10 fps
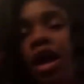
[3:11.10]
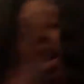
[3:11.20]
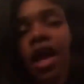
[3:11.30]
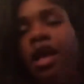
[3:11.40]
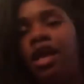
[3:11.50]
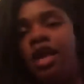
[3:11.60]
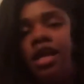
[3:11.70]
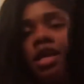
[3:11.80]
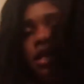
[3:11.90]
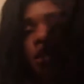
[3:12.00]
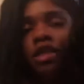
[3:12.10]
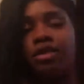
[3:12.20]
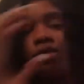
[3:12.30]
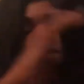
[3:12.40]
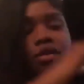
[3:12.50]
And yeah, so
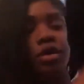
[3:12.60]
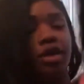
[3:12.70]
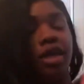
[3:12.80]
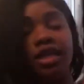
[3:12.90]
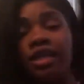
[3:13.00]
it doesn't